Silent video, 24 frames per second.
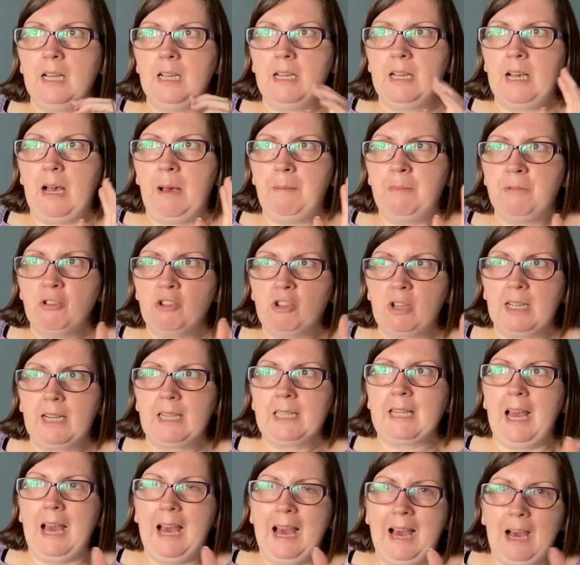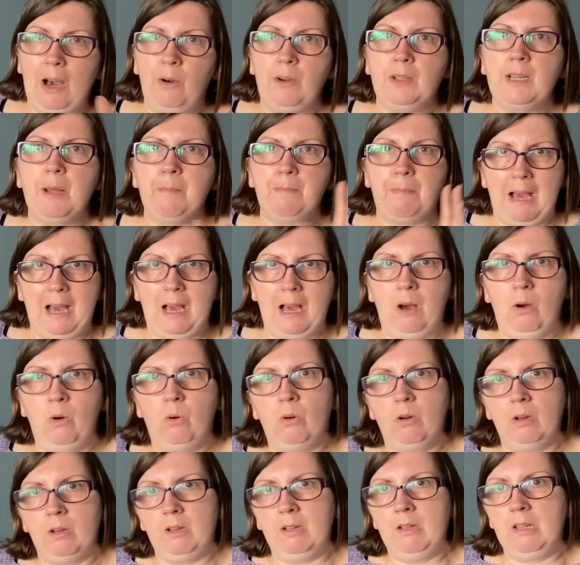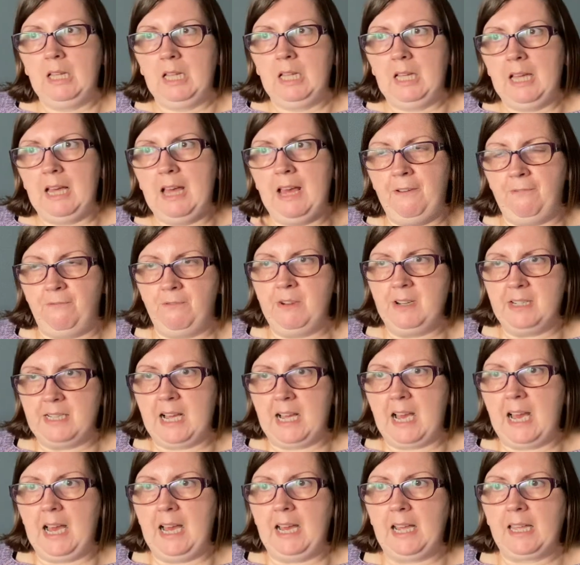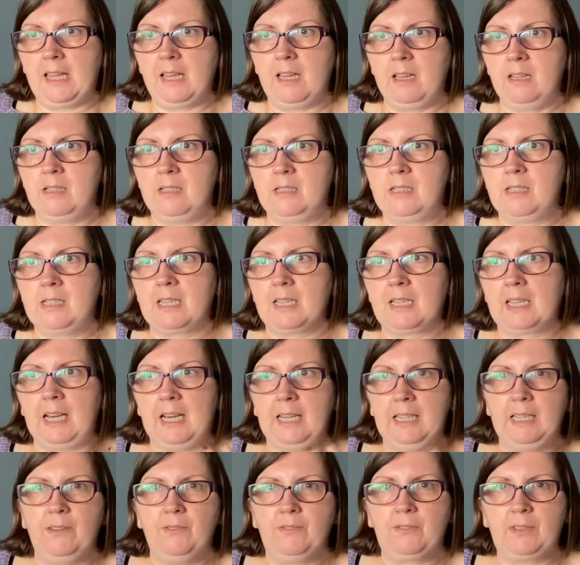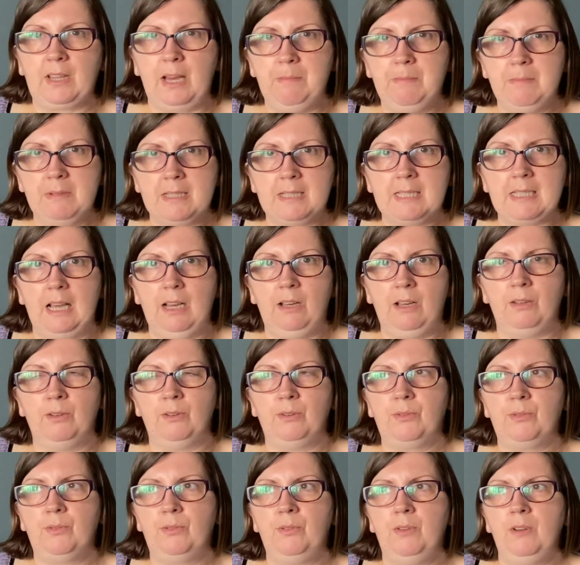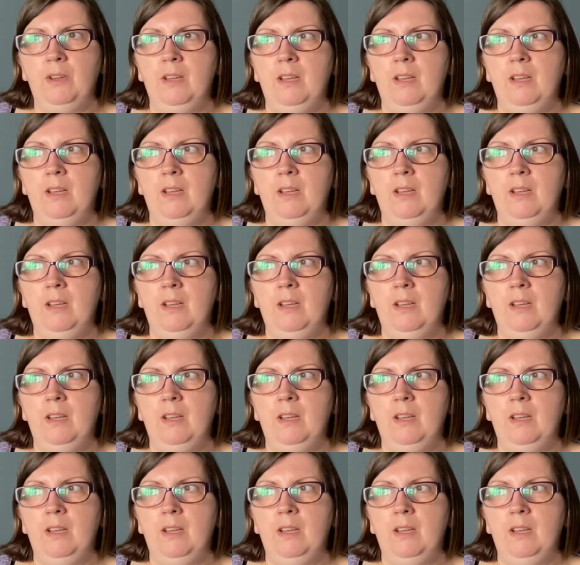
I've been trying to get out and about every day to kind of get myself